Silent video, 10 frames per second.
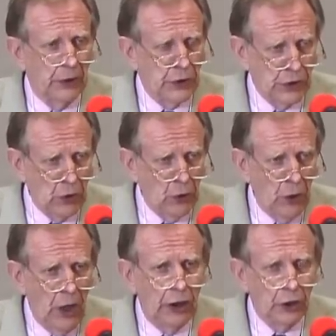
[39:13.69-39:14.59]

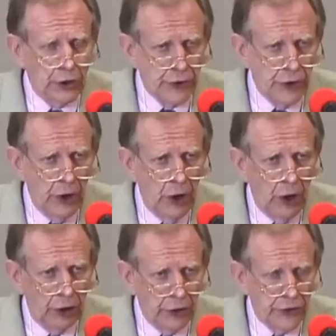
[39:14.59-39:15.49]
Console, cons,
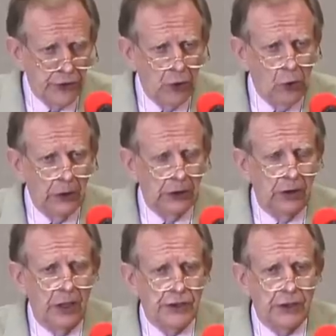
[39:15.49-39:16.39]
console and
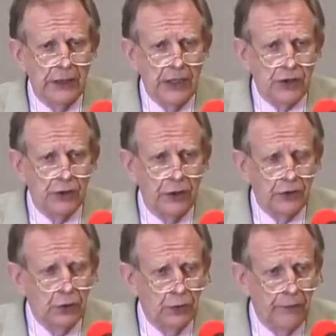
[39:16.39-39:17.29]
consolation are
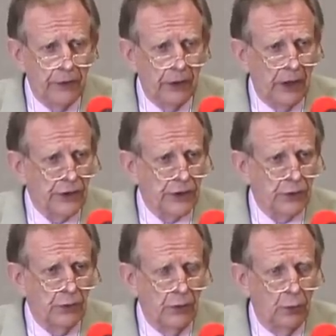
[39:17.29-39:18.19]
two of the largest